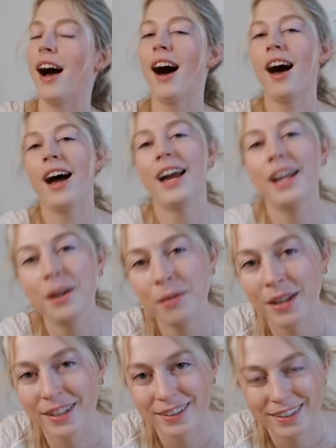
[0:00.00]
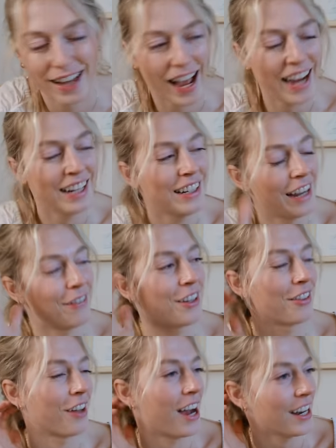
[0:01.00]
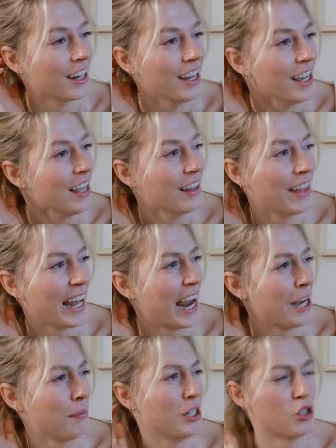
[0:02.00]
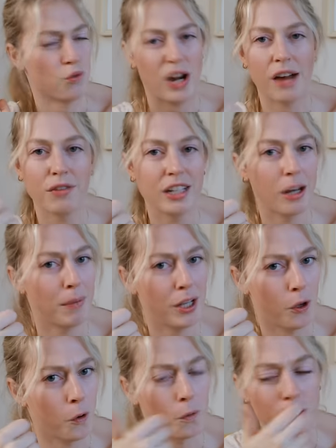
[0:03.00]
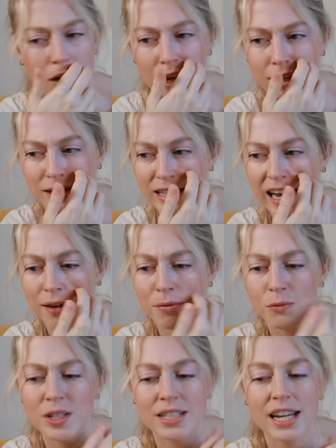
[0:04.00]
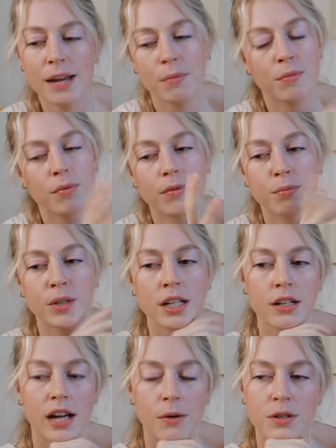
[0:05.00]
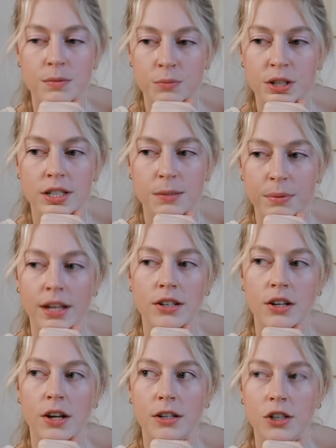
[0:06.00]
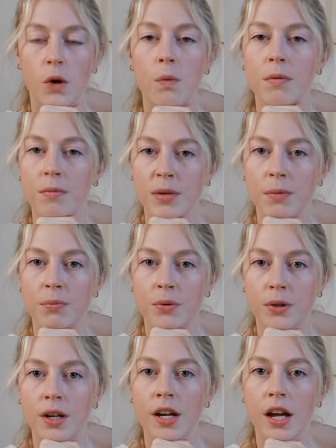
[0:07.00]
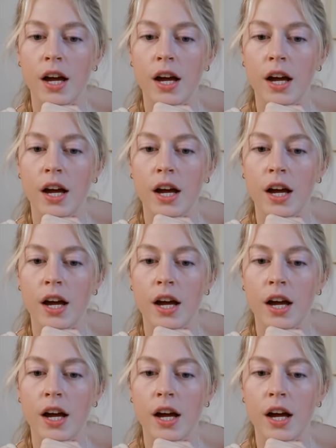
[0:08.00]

I never thought that I'd be traveling on my own, because I would say I was pretty dependent on going with people